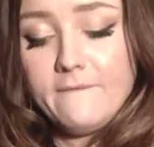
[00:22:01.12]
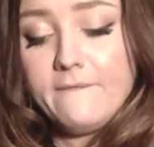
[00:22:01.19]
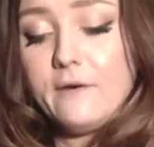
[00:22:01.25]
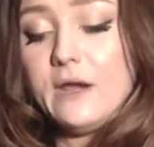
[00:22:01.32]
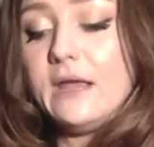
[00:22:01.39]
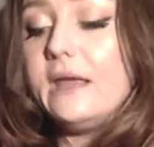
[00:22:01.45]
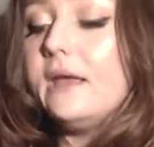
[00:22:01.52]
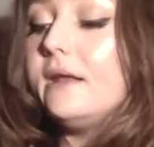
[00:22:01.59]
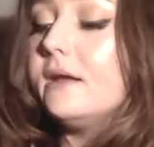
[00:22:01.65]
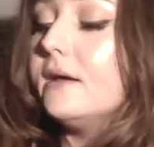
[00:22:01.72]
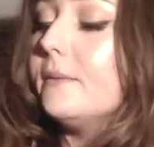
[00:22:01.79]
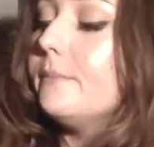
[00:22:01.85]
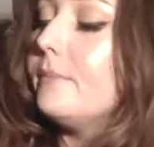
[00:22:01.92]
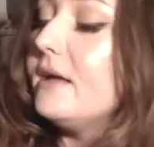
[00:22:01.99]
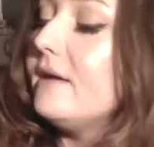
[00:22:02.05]

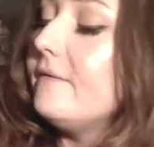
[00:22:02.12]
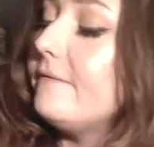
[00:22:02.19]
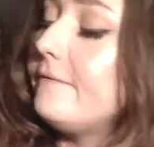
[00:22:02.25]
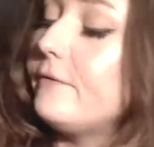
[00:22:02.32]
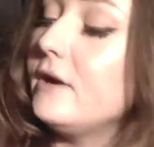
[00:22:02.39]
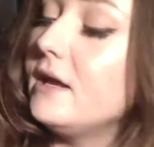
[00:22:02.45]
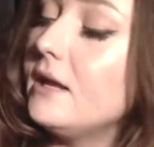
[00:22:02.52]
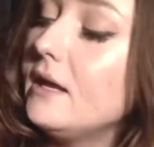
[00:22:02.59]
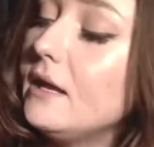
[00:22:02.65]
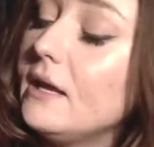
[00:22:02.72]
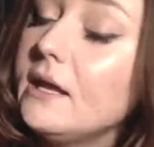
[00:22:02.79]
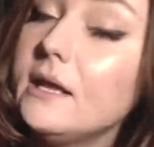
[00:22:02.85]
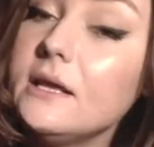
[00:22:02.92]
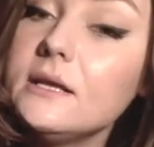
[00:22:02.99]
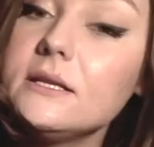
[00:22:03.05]
Freedom, be
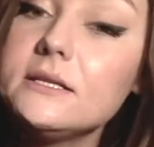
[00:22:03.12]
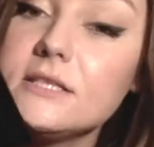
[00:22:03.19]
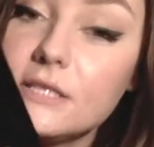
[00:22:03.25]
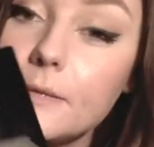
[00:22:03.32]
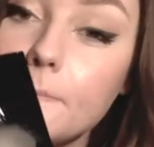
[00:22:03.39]
free to